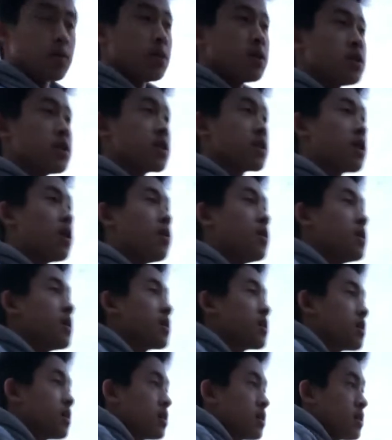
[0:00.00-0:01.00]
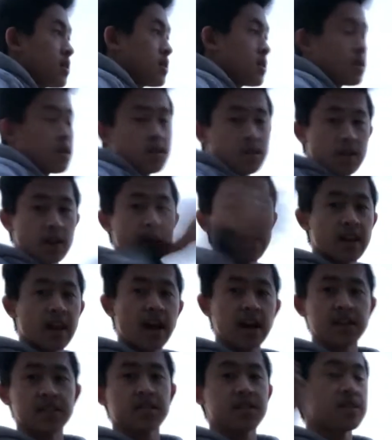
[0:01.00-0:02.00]
you're going to like
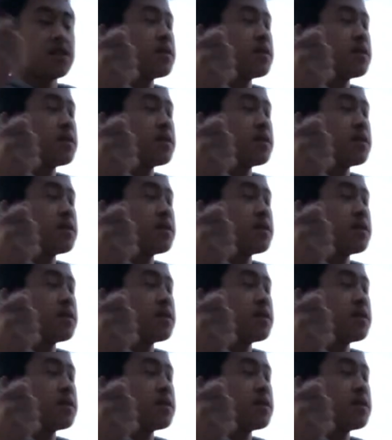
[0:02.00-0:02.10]
cast it,